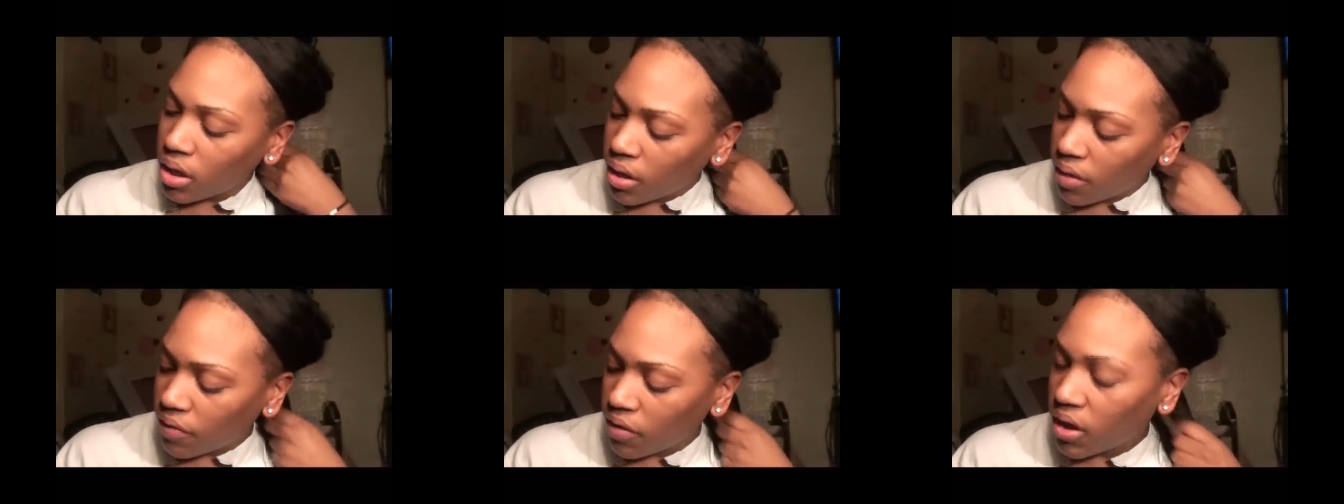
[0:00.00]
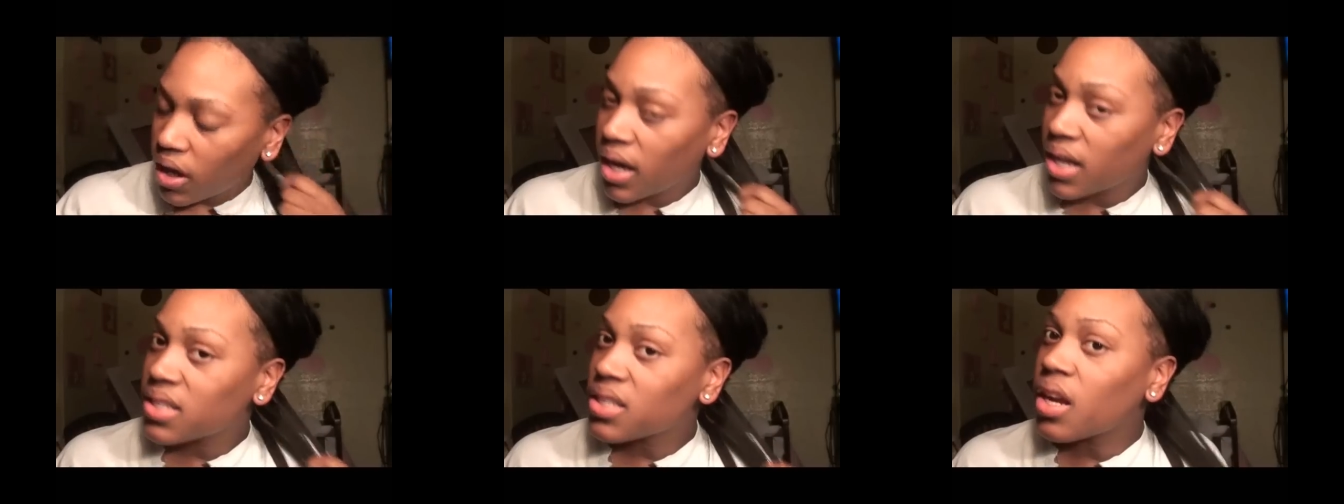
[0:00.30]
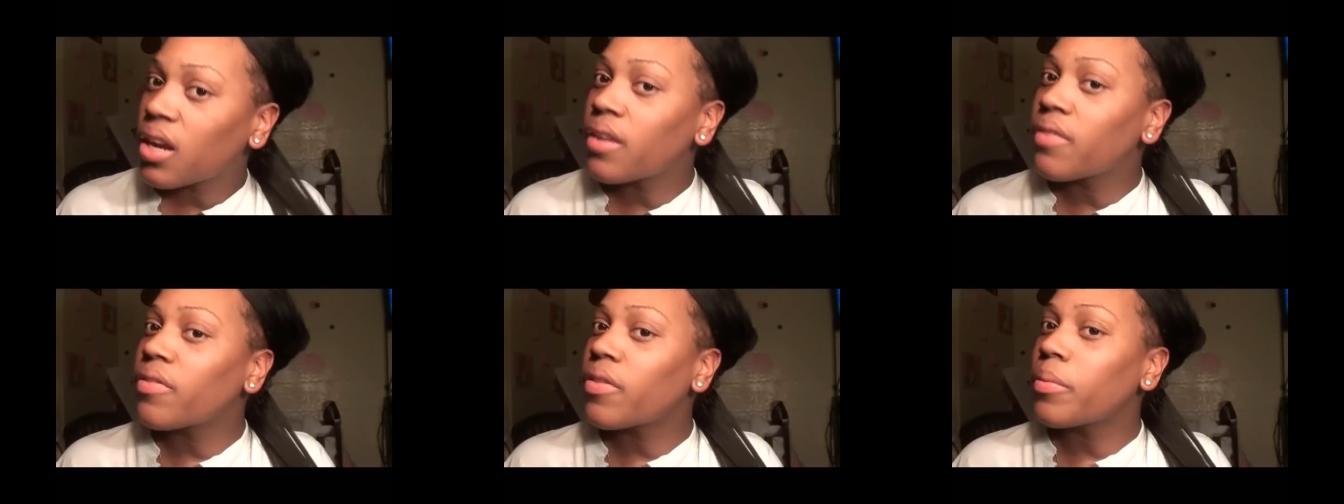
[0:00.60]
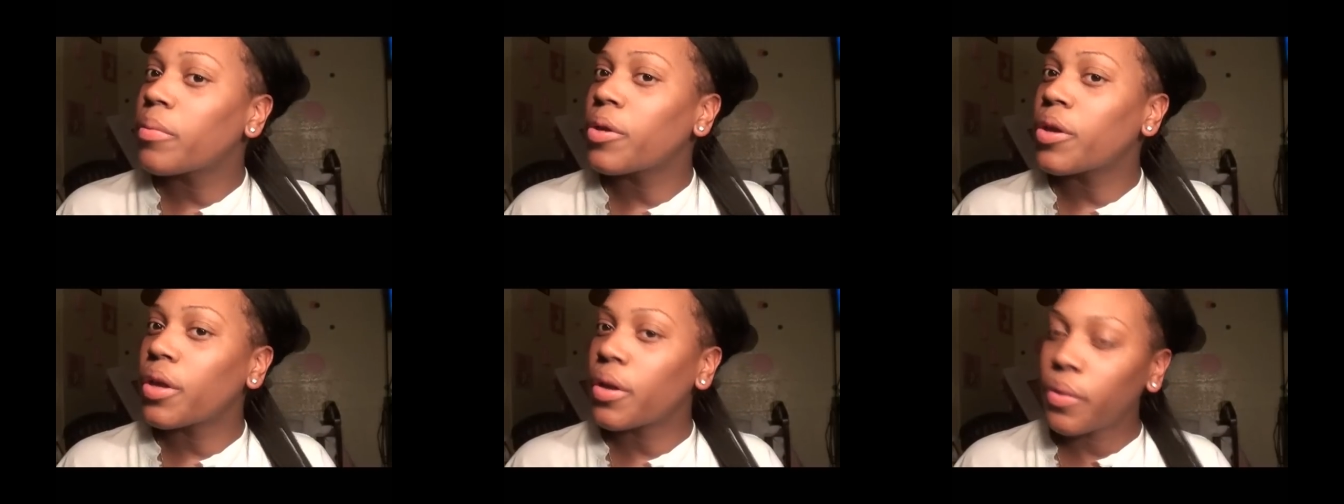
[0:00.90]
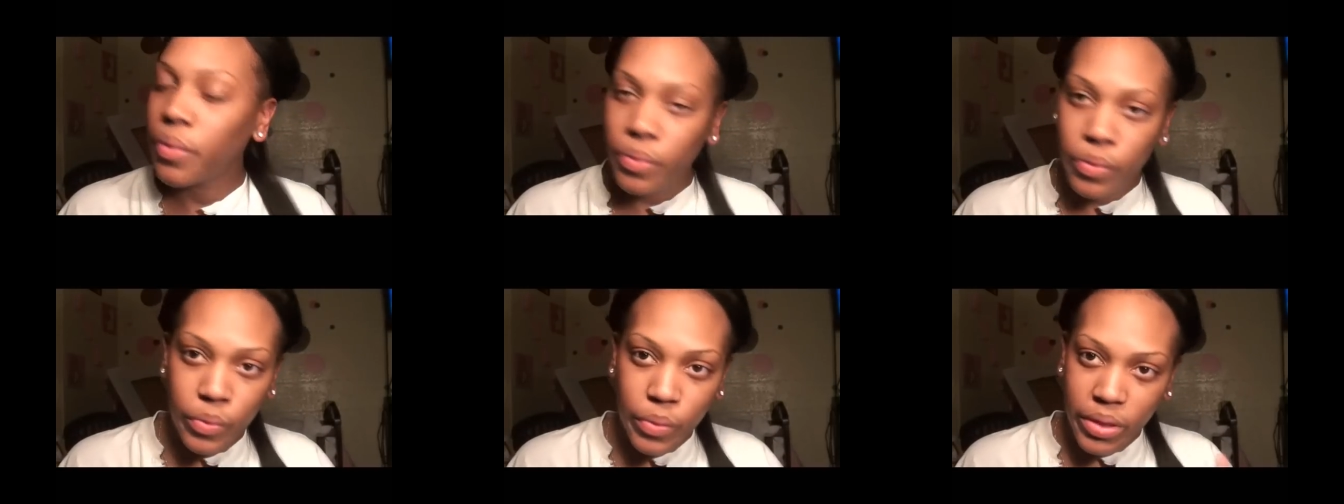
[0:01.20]
If you guys aren't
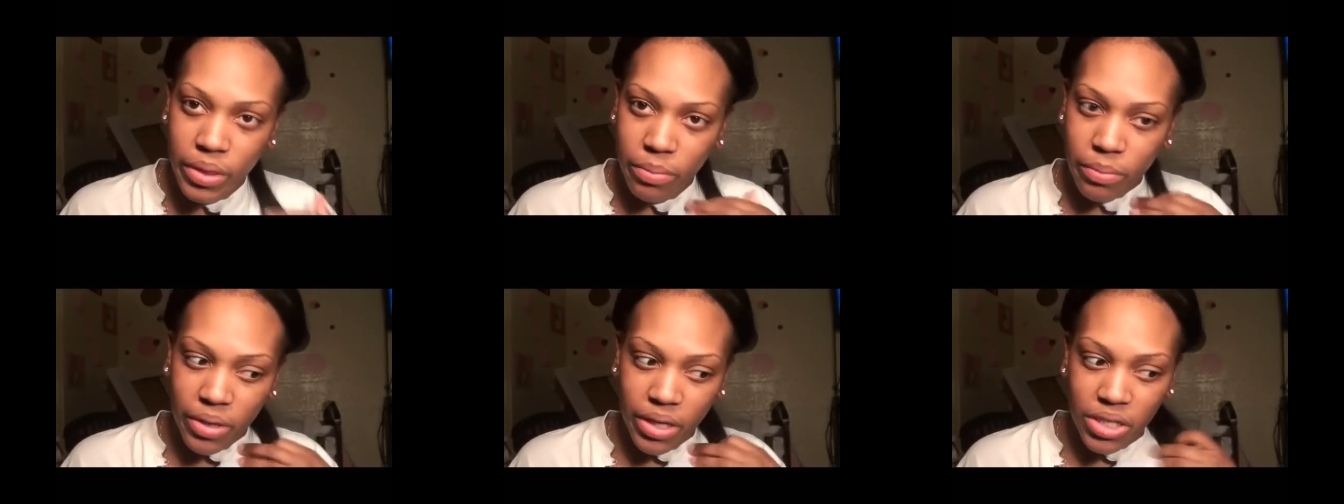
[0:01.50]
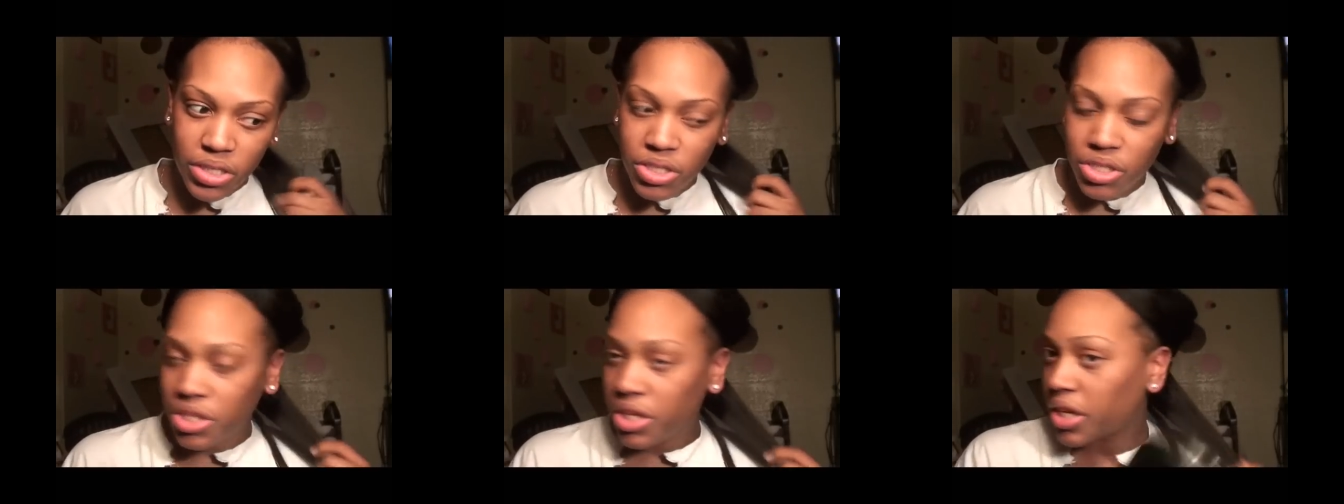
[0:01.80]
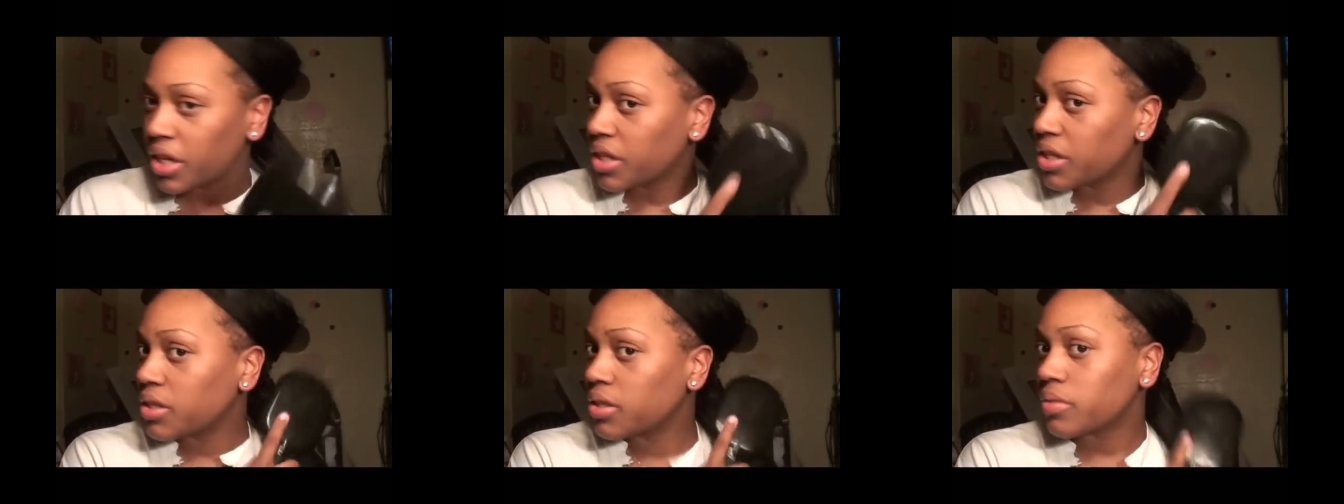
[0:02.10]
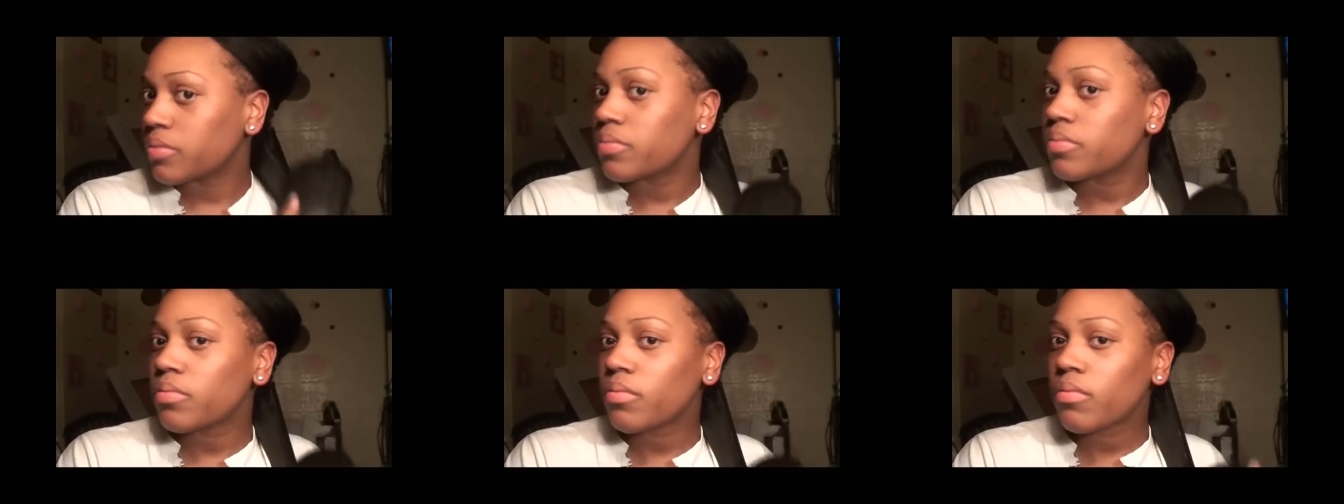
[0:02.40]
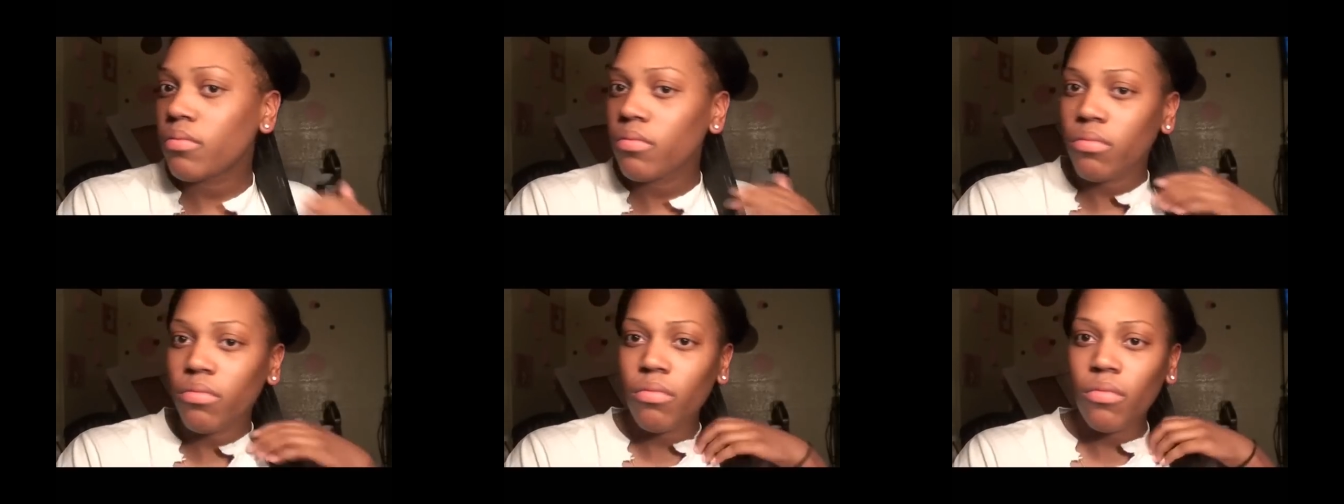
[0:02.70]
familiar with Mixed Chicks,
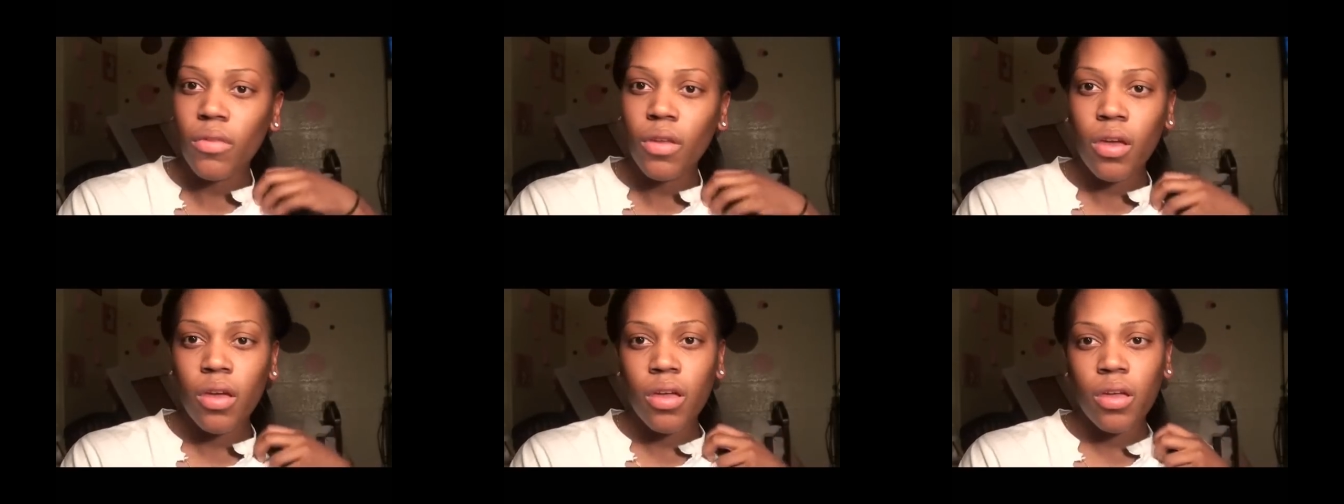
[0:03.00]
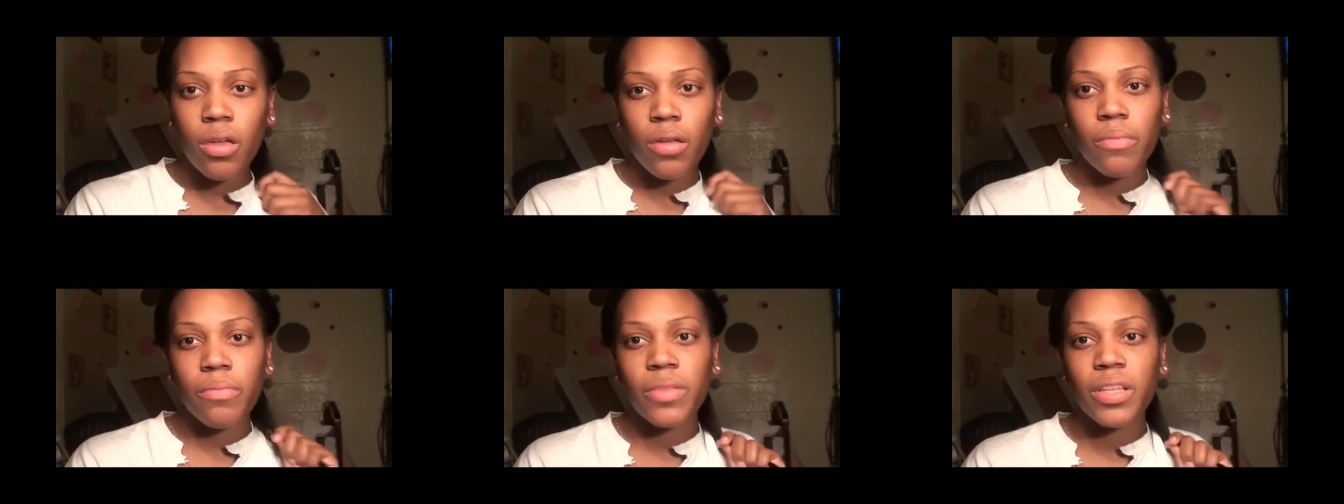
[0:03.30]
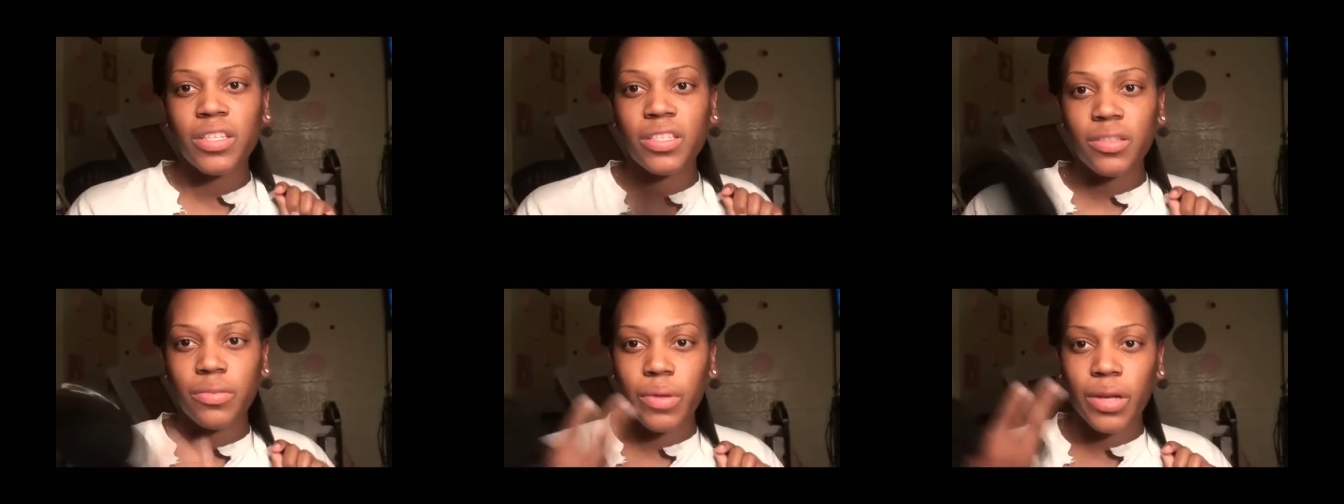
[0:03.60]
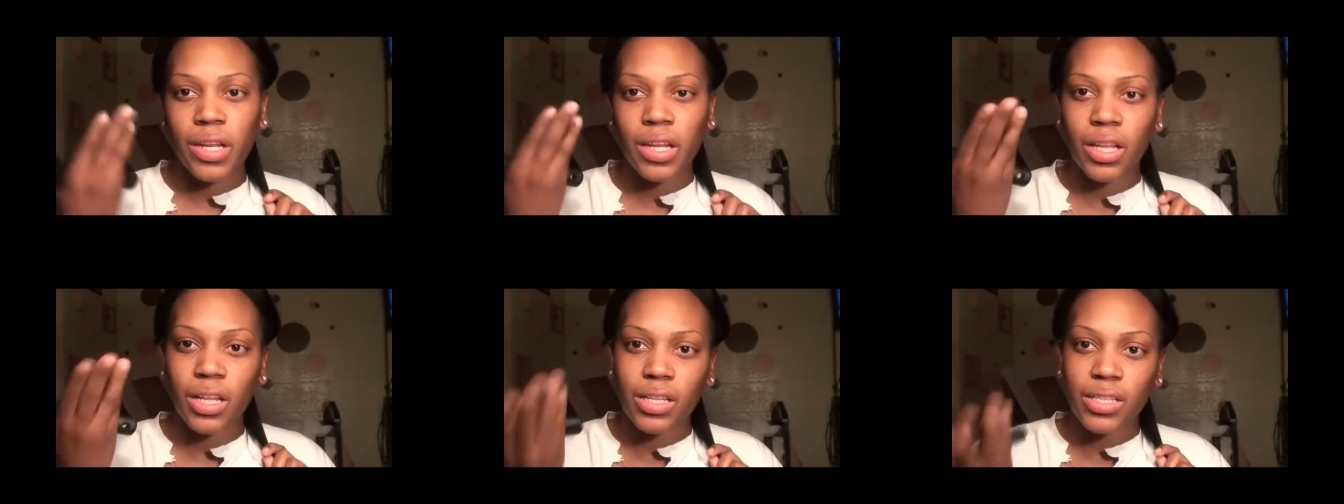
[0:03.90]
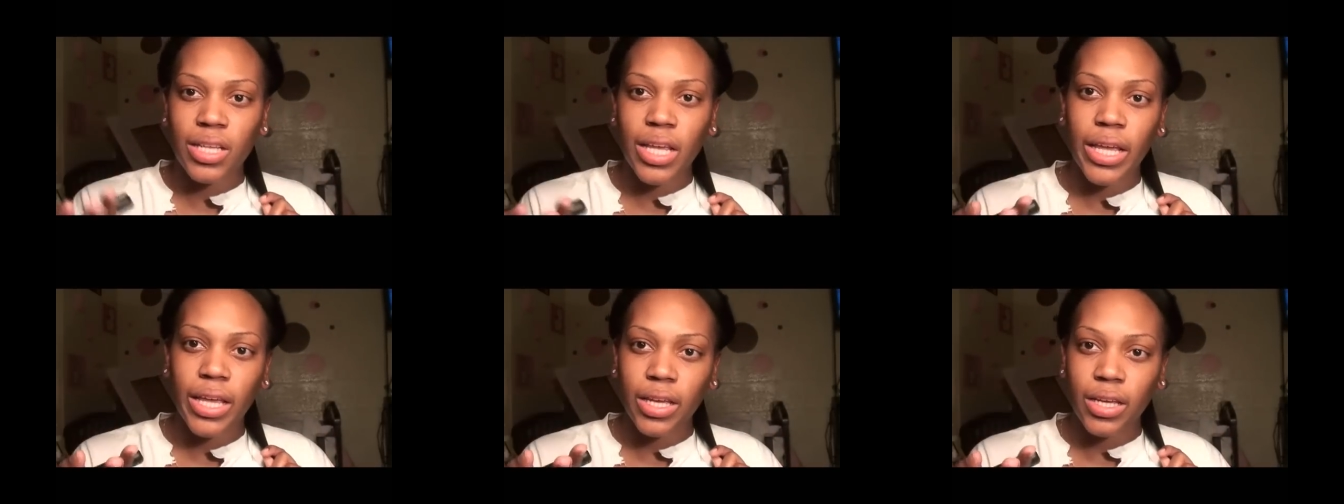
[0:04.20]
um, this is what it
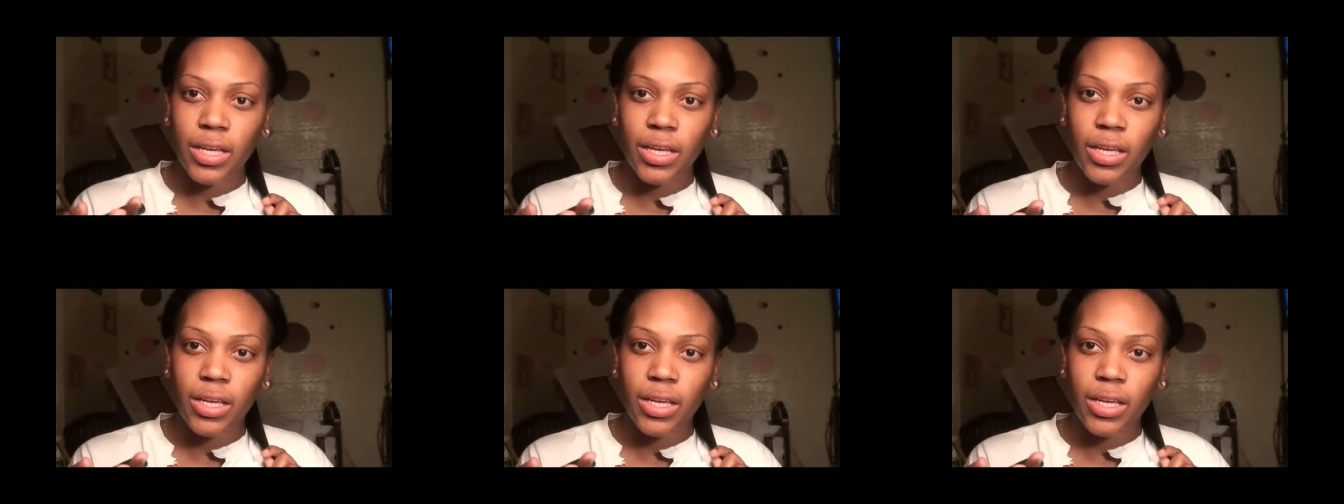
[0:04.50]
looked like.